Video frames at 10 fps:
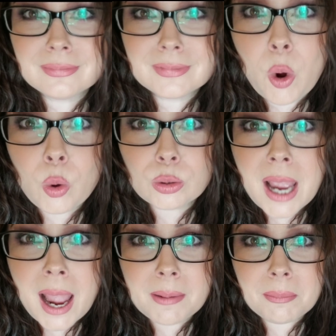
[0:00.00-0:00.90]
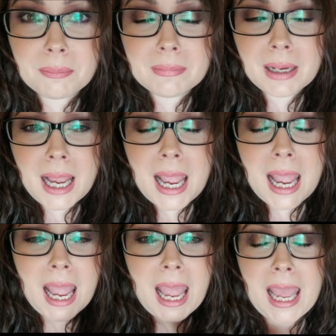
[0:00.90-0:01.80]
the whole time.
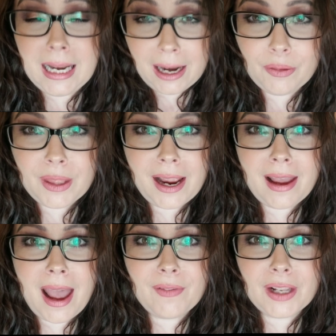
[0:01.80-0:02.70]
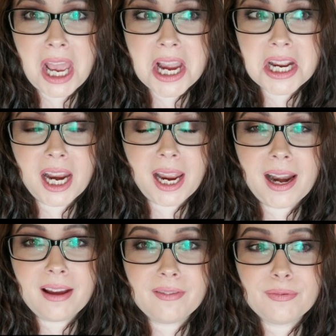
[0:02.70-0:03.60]
And now that I have a line and
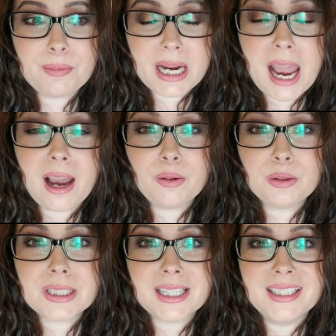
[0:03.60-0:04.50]
I've been out,